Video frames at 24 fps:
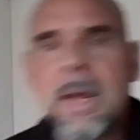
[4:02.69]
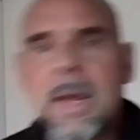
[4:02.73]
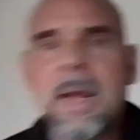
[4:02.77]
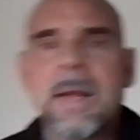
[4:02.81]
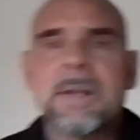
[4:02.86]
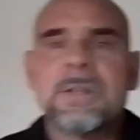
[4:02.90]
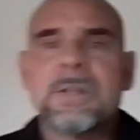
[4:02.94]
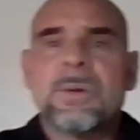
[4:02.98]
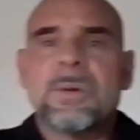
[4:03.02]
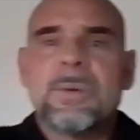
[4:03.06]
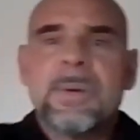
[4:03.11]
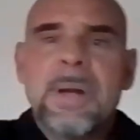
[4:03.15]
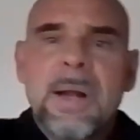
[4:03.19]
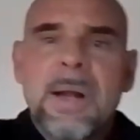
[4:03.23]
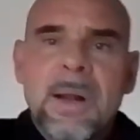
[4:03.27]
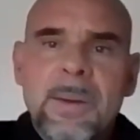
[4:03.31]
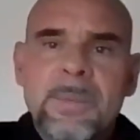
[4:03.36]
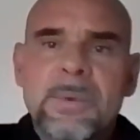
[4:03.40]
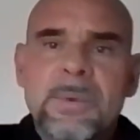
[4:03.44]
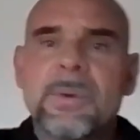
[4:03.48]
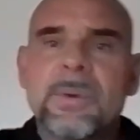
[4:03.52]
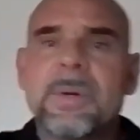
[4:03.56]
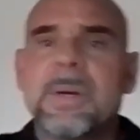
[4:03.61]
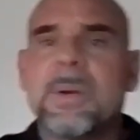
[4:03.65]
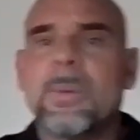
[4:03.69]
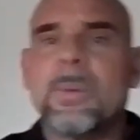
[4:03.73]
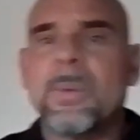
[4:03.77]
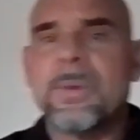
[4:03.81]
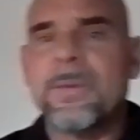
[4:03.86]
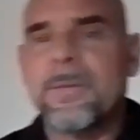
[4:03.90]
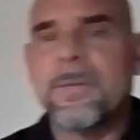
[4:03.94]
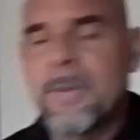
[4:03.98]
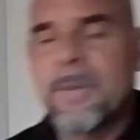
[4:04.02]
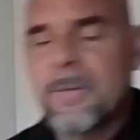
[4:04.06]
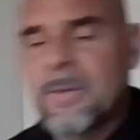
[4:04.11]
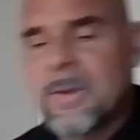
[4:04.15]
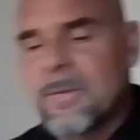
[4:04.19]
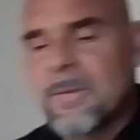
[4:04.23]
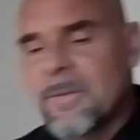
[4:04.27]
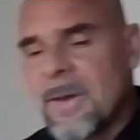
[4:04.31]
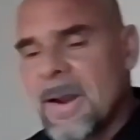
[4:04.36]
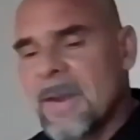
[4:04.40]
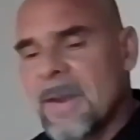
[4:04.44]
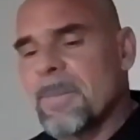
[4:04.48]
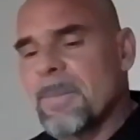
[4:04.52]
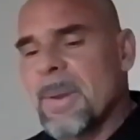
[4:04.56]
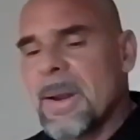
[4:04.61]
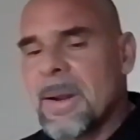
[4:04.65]
And so now I'm doing it with
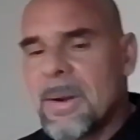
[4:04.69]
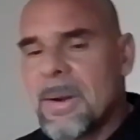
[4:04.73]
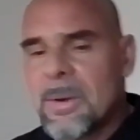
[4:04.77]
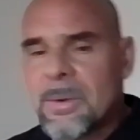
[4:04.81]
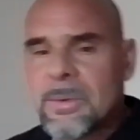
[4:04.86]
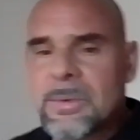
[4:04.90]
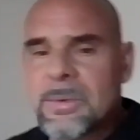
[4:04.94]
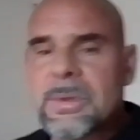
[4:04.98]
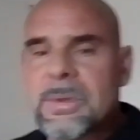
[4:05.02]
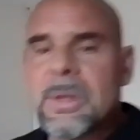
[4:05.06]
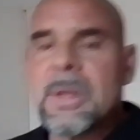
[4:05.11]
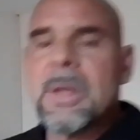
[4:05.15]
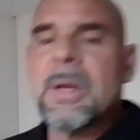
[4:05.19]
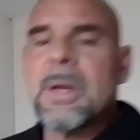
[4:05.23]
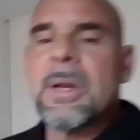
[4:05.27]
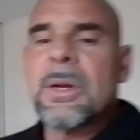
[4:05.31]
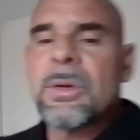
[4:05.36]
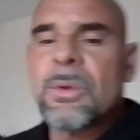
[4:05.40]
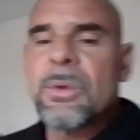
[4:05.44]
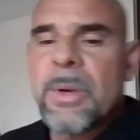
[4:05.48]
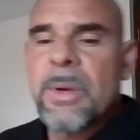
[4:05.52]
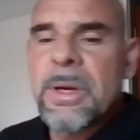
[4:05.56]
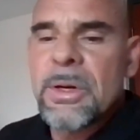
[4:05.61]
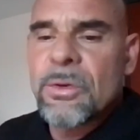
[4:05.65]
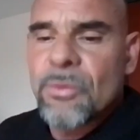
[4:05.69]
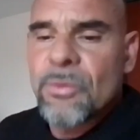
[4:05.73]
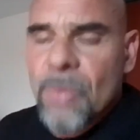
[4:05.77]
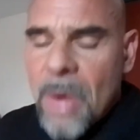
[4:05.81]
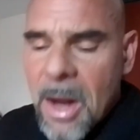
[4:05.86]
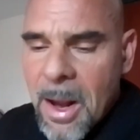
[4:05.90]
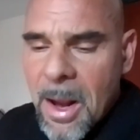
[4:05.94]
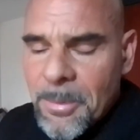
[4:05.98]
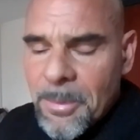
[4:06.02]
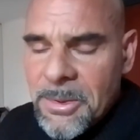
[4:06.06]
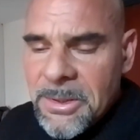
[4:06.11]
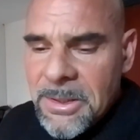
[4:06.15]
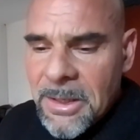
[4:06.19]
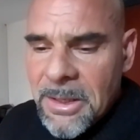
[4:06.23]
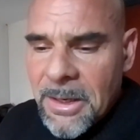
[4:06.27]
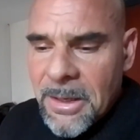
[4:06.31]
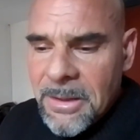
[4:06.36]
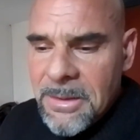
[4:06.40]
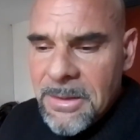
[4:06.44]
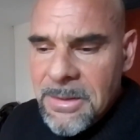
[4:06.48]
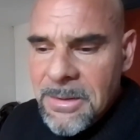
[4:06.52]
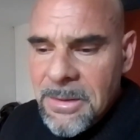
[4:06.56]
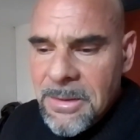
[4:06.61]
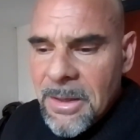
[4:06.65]
55 pounds, doing drop
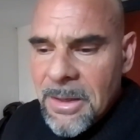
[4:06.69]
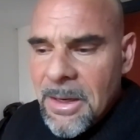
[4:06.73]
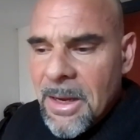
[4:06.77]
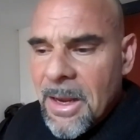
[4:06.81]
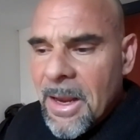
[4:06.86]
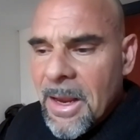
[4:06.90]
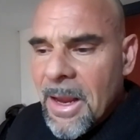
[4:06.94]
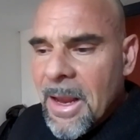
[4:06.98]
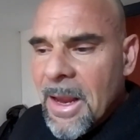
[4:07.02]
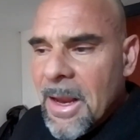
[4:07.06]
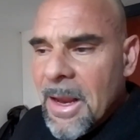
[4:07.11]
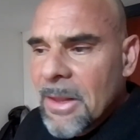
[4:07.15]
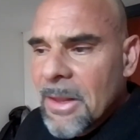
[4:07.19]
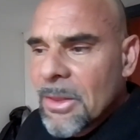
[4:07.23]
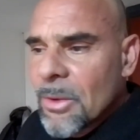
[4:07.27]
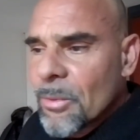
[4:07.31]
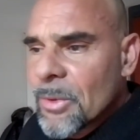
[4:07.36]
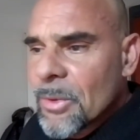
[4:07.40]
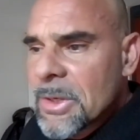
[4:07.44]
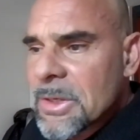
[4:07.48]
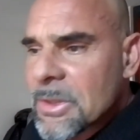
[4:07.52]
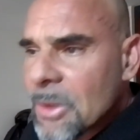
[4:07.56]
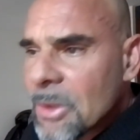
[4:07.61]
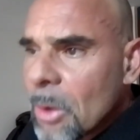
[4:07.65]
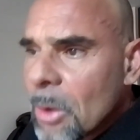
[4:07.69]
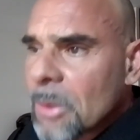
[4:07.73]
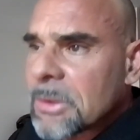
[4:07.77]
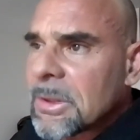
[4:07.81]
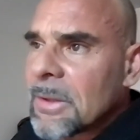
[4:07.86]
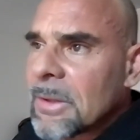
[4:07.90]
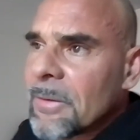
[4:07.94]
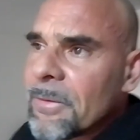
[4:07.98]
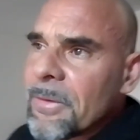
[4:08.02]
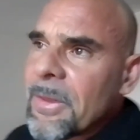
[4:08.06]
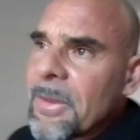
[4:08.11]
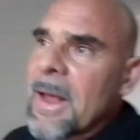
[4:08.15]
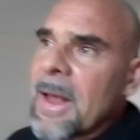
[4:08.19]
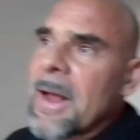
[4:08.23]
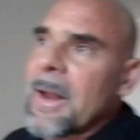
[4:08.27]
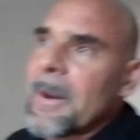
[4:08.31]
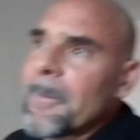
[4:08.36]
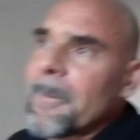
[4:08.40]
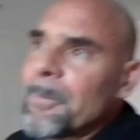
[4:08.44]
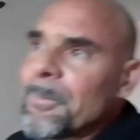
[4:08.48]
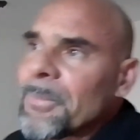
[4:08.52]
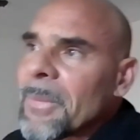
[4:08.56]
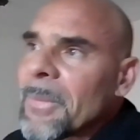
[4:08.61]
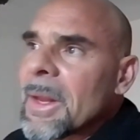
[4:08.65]
sets, and the result of
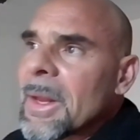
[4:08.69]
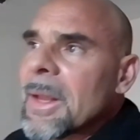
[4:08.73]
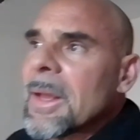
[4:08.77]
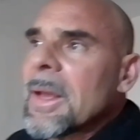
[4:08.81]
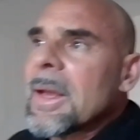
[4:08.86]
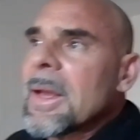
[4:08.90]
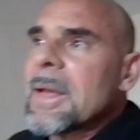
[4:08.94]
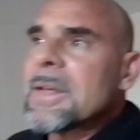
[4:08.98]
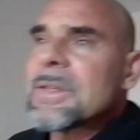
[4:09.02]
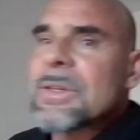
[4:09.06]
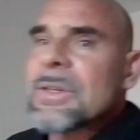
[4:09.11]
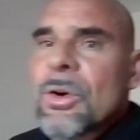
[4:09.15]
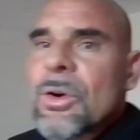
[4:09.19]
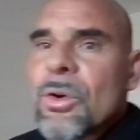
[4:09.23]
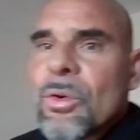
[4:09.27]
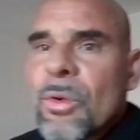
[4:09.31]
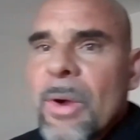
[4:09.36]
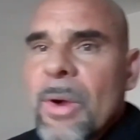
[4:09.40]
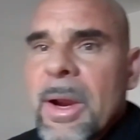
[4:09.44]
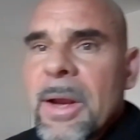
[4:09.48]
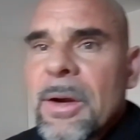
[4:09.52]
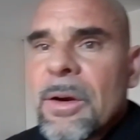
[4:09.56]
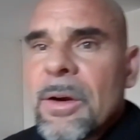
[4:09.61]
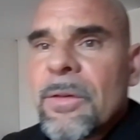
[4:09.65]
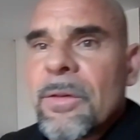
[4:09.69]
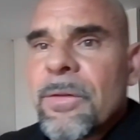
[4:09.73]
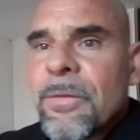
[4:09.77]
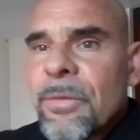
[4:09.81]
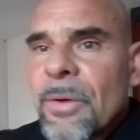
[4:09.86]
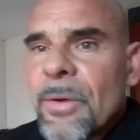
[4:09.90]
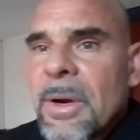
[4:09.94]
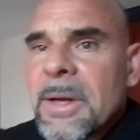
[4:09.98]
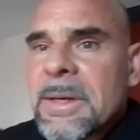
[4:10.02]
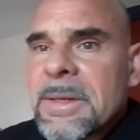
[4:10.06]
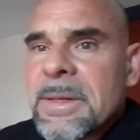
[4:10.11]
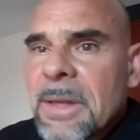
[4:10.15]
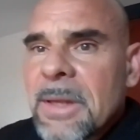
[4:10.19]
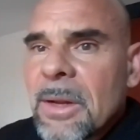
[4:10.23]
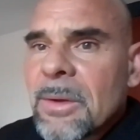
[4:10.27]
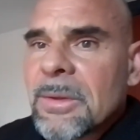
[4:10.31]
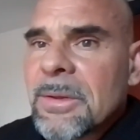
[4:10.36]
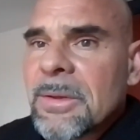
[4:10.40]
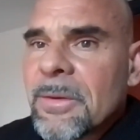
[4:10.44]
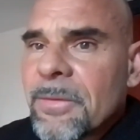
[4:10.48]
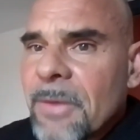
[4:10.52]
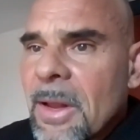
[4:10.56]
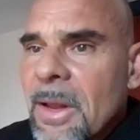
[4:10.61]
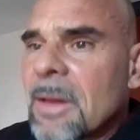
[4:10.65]
that is greater front
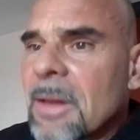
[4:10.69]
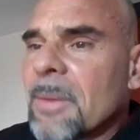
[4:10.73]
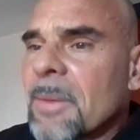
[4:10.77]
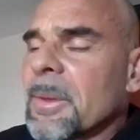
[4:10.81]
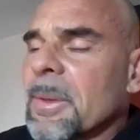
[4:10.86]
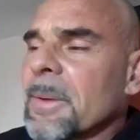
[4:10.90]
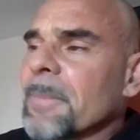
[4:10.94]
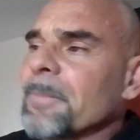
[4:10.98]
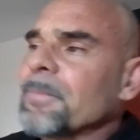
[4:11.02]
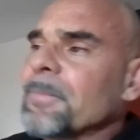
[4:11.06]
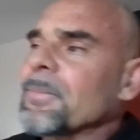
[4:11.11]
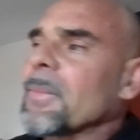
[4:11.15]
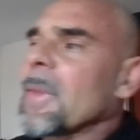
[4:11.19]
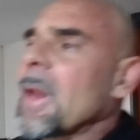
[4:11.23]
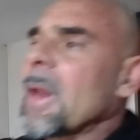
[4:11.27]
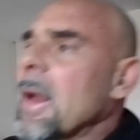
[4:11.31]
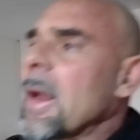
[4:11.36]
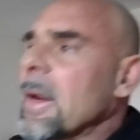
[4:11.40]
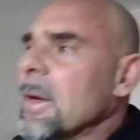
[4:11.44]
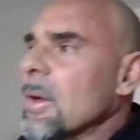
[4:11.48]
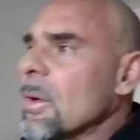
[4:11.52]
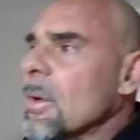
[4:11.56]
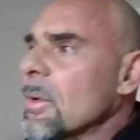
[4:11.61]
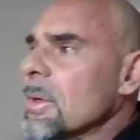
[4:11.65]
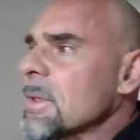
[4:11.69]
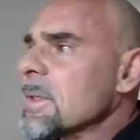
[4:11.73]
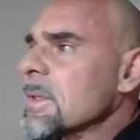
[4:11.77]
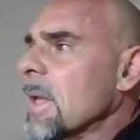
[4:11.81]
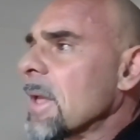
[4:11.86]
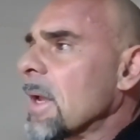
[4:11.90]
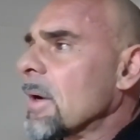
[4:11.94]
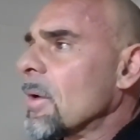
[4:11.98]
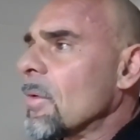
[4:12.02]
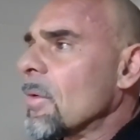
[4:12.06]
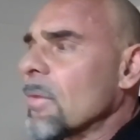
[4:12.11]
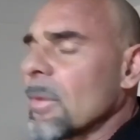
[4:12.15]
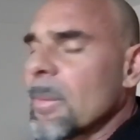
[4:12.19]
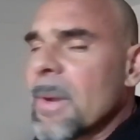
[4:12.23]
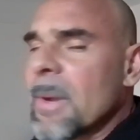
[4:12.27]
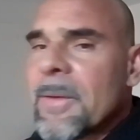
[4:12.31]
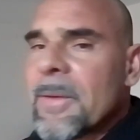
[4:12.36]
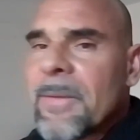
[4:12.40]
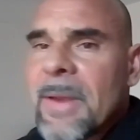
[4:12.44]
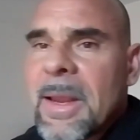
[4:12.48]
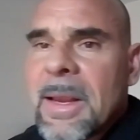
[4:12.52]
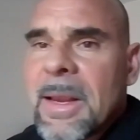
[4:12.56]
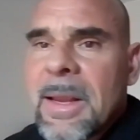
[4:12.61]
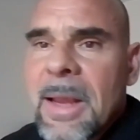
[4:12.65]
delt development. I noticed that over my
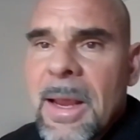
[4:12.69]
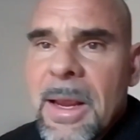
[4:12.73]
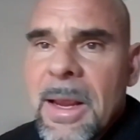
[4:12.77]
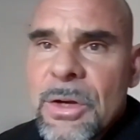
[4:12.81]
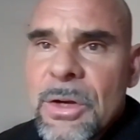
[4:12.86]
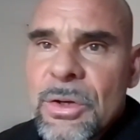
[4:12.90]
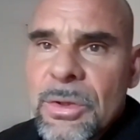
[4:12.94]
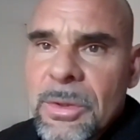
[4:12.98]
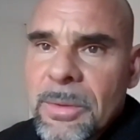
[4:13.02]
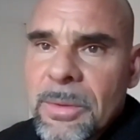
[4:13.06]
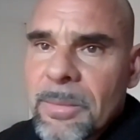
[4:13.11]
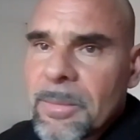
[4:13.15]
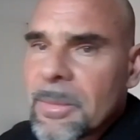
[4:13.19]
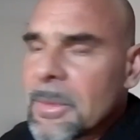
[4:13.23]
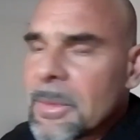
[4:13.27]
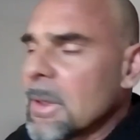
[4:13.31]
vacation.